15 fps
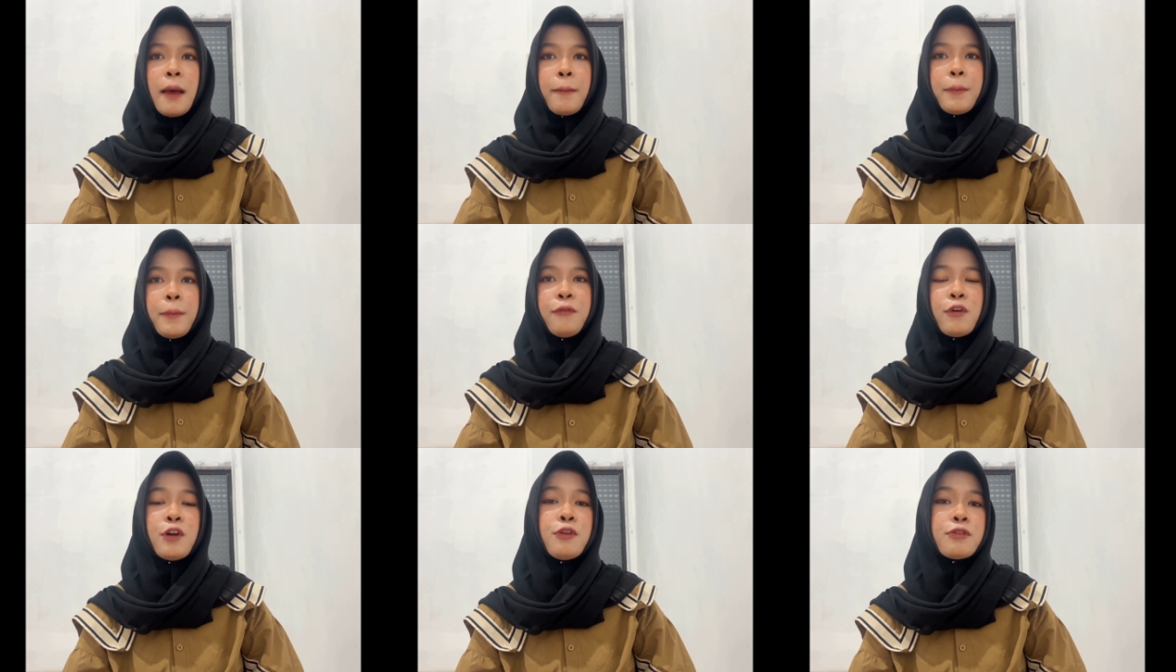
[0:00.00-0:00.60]

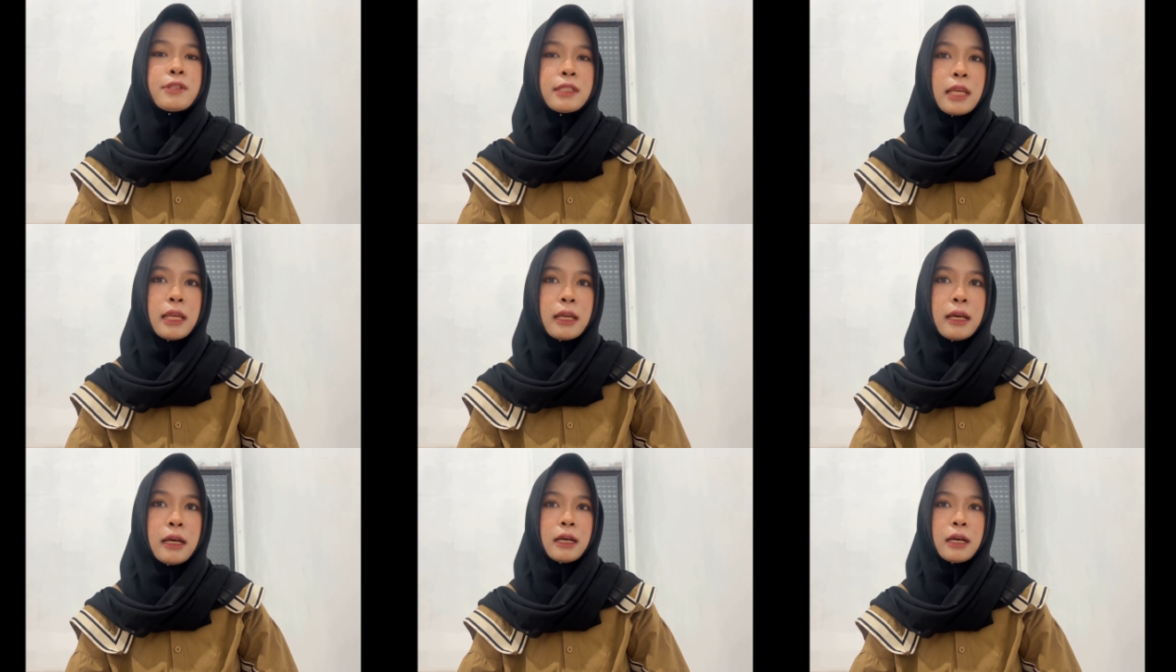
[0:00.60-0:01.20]
Before
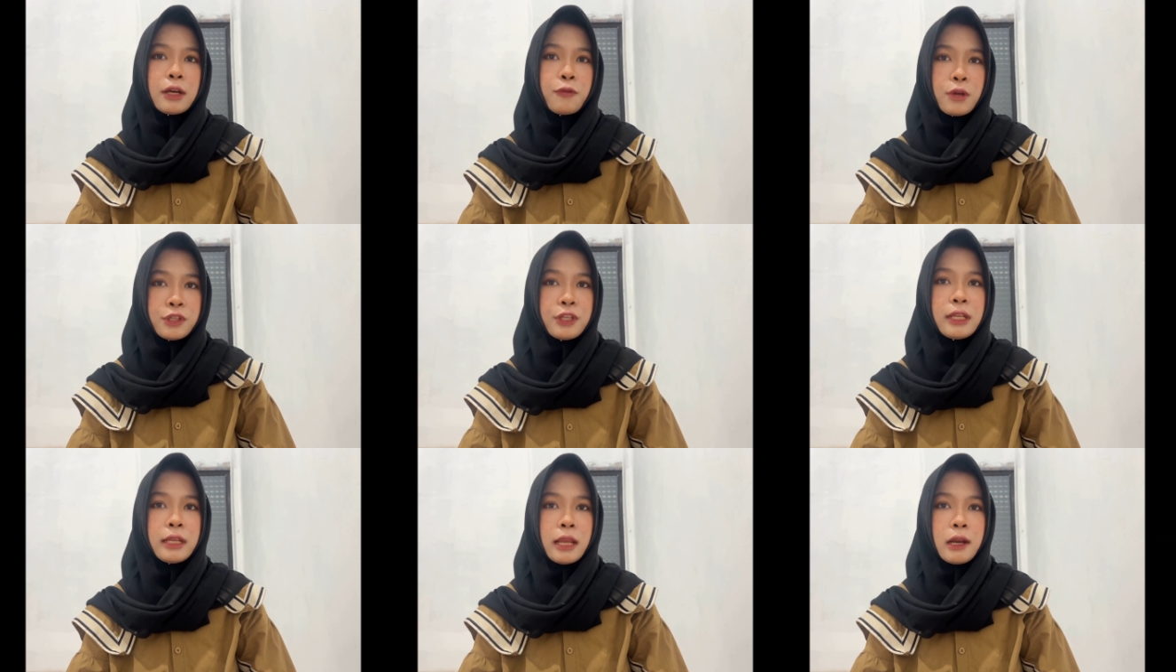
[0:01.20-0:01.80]
using a
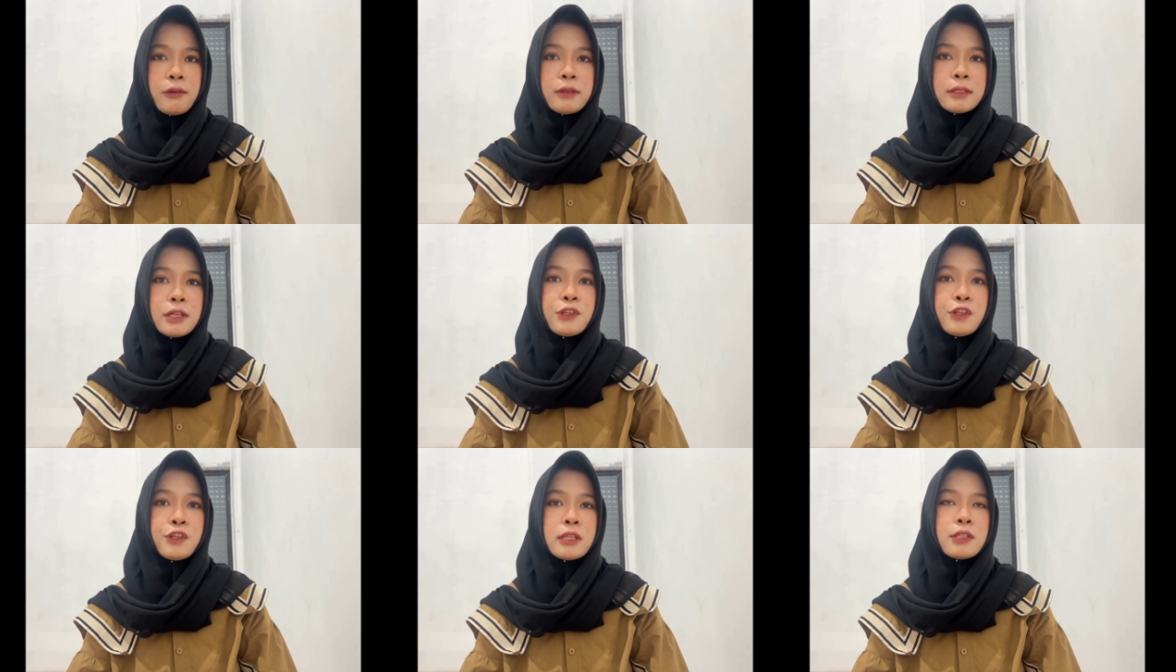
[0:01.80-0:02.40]
questionnaire,
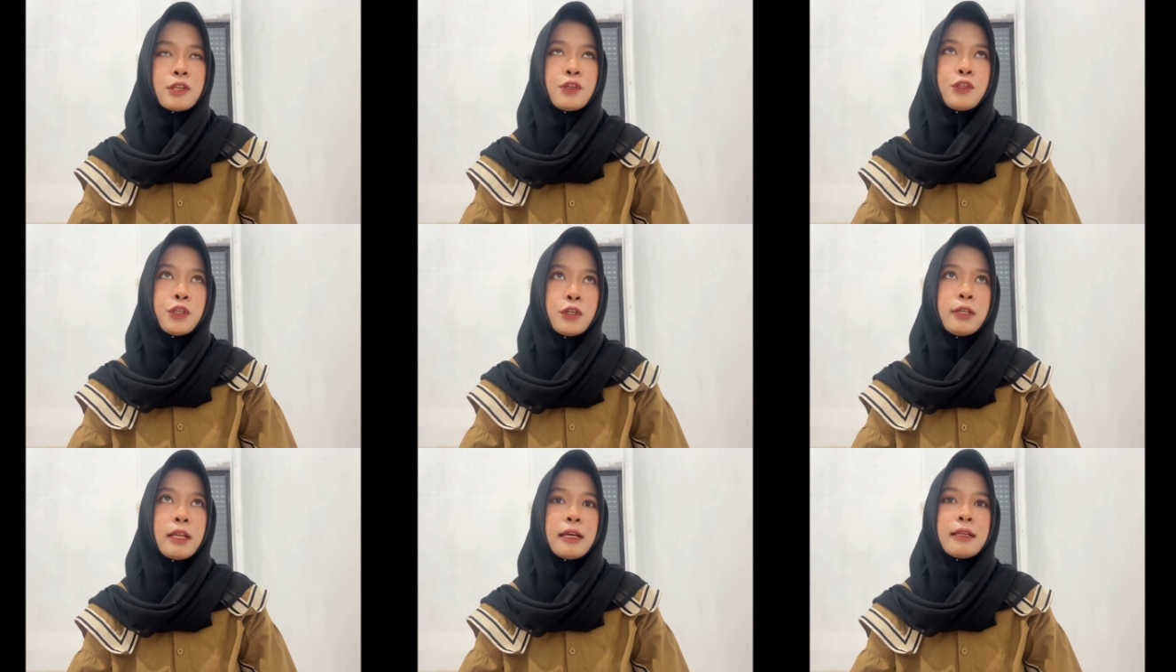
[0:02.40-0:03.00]
researchers
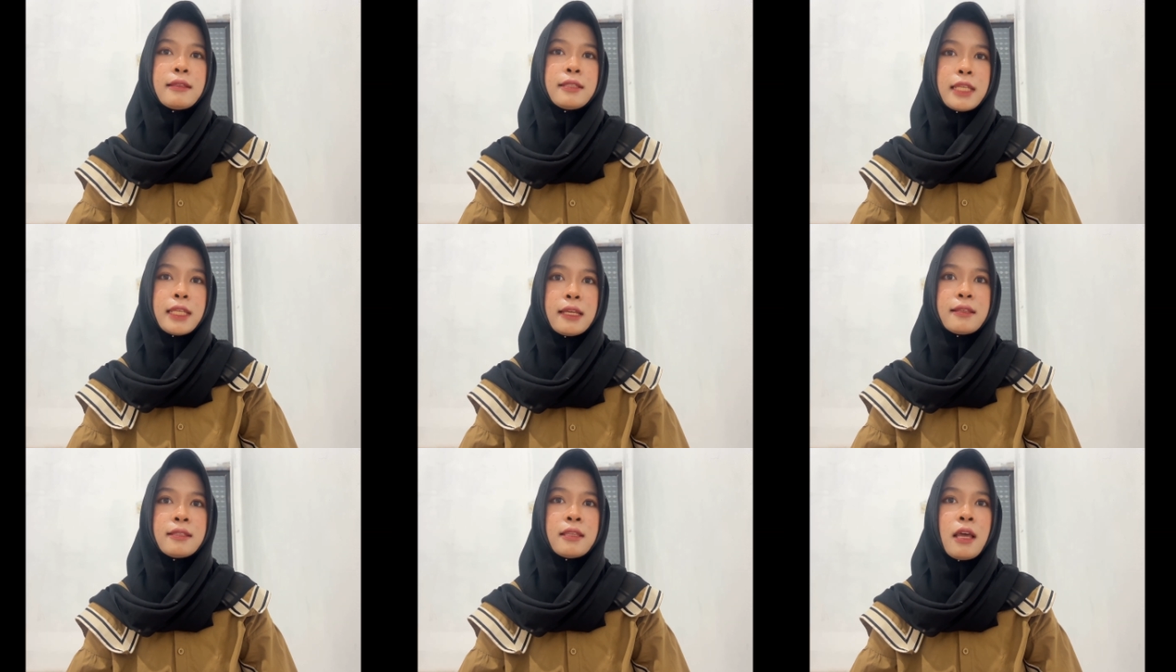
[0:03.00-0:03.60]
should
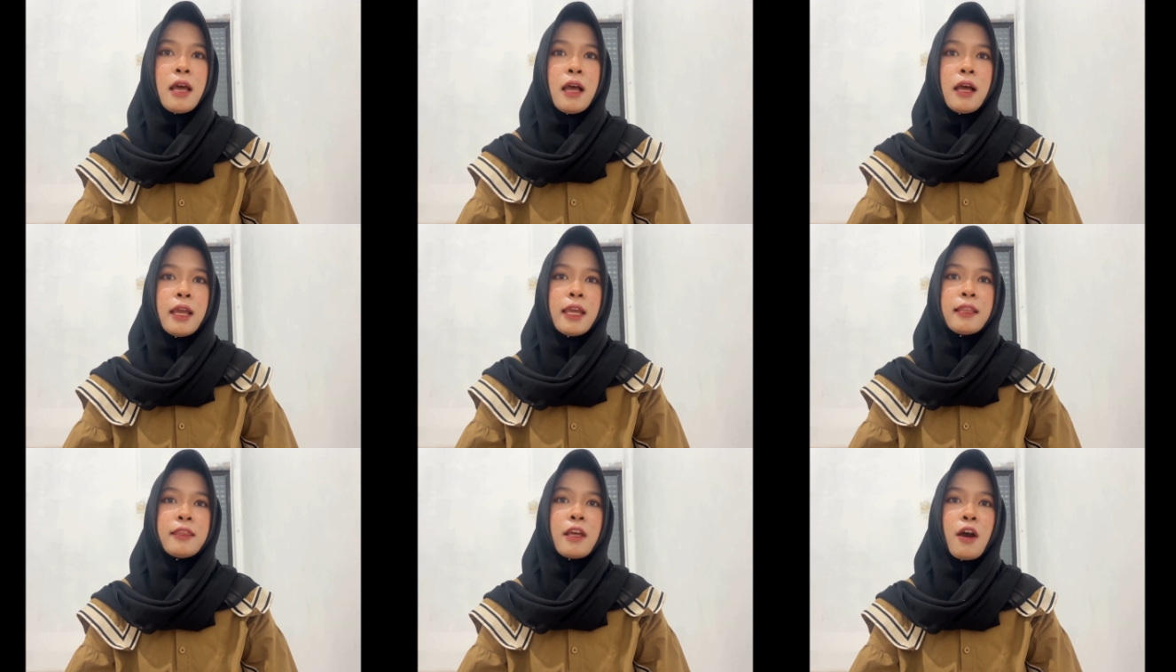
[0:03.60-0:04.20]
test
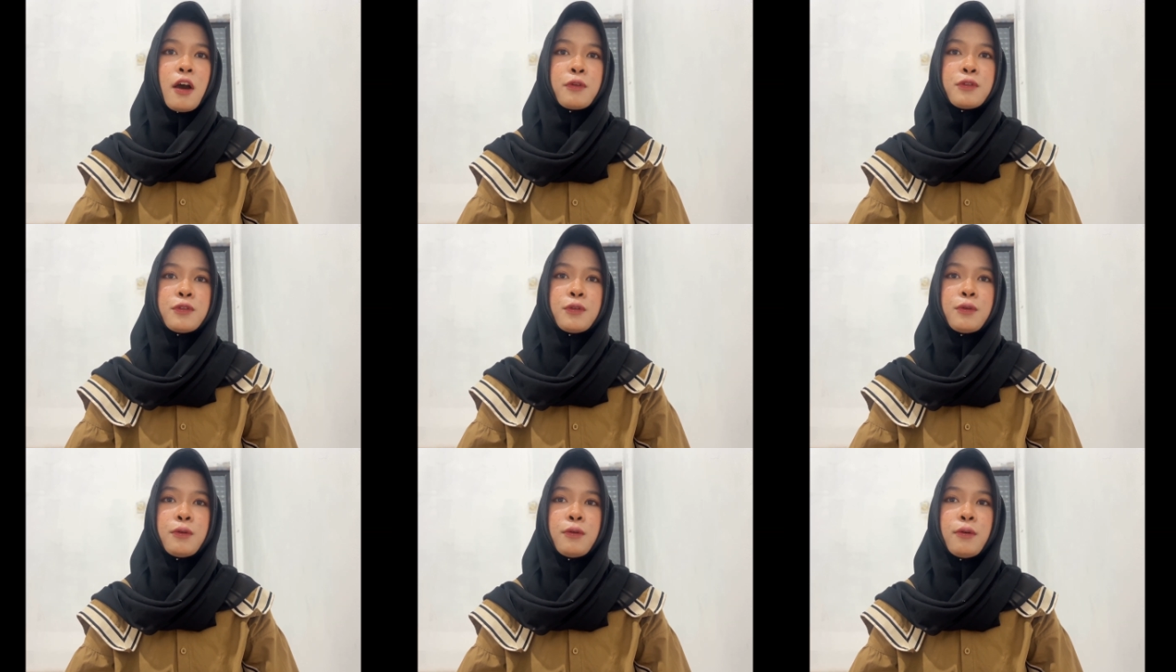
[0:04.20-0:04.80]
it out
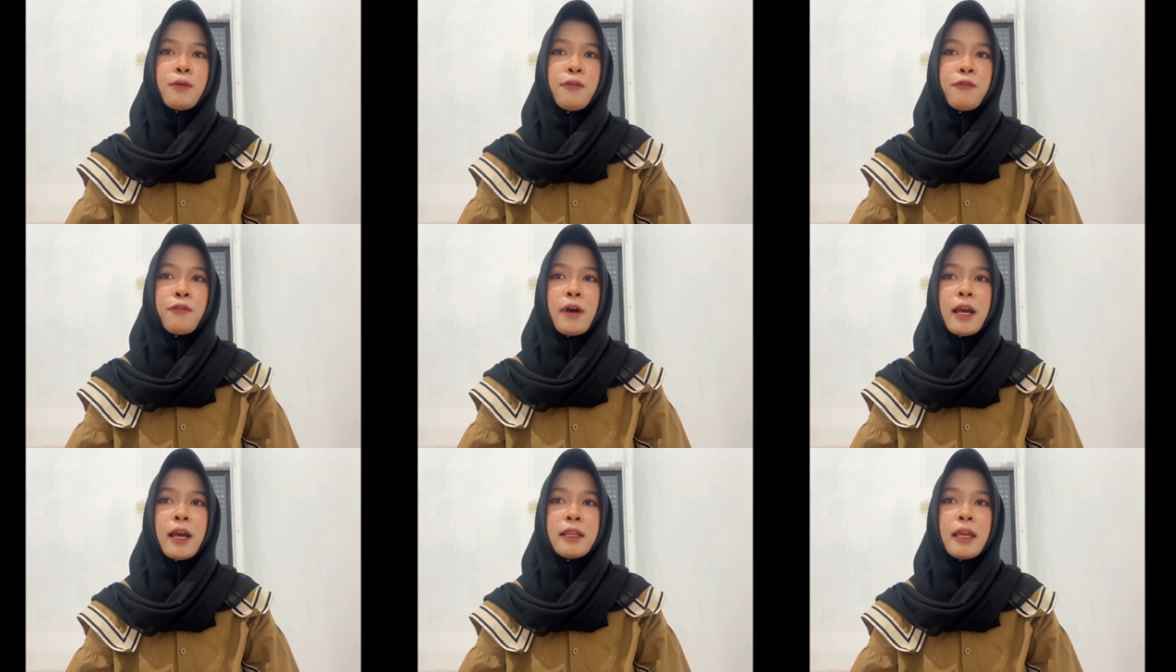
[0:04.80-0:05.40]
to
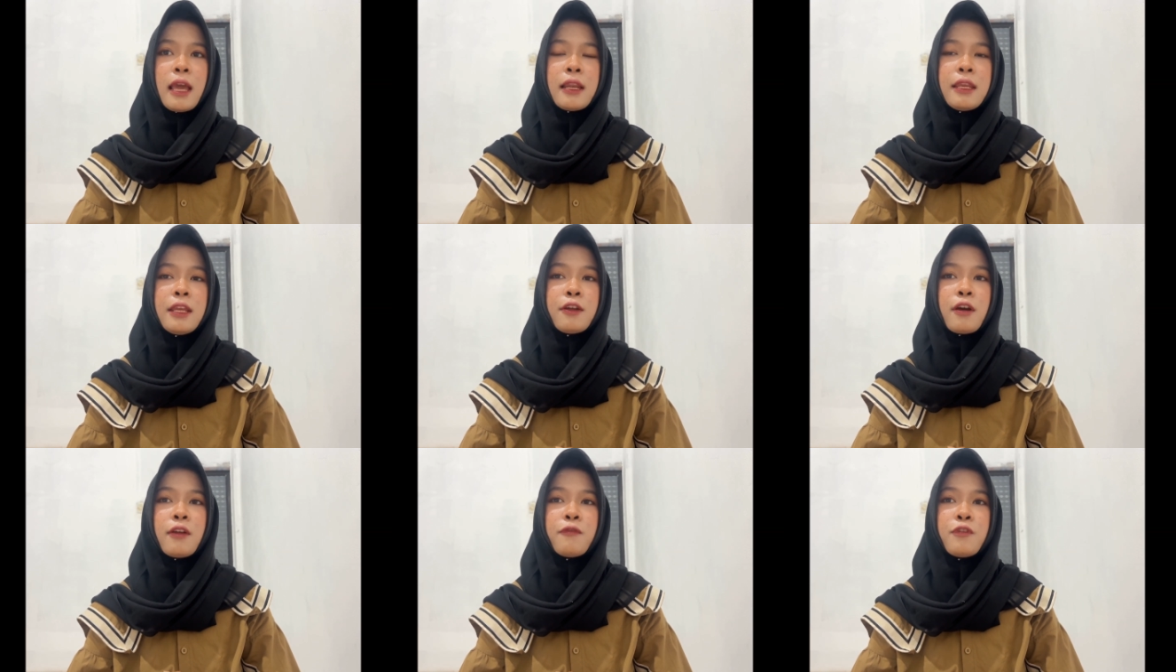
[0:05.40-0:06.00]
find any
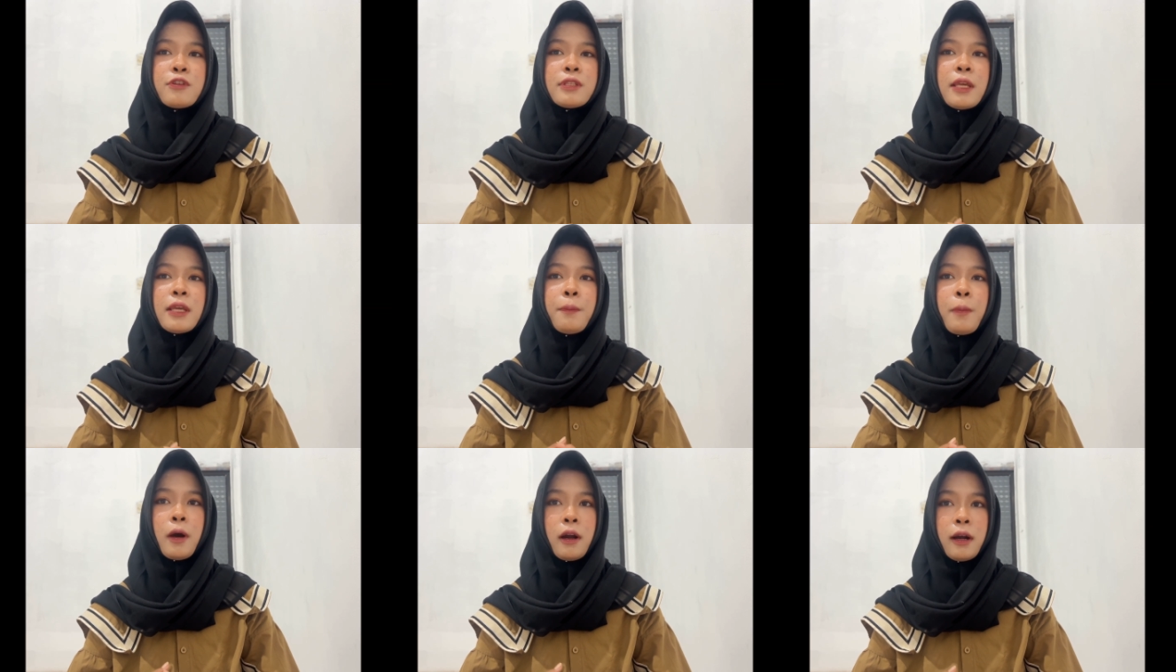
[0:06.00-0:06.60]

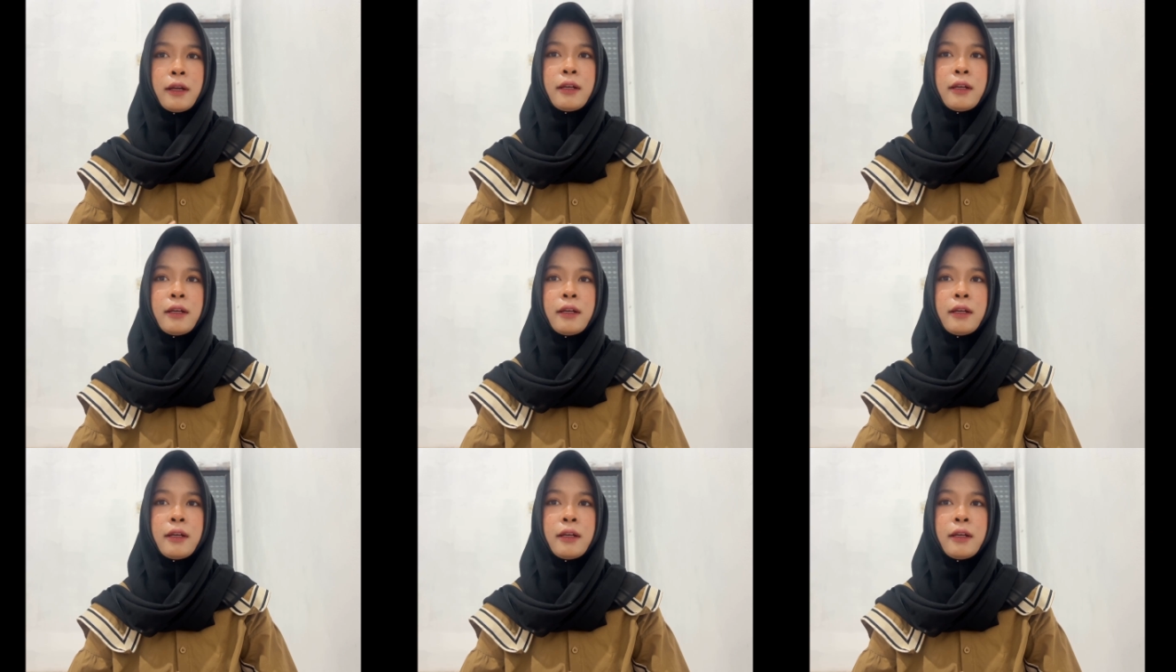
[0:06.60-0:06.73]
confusing part.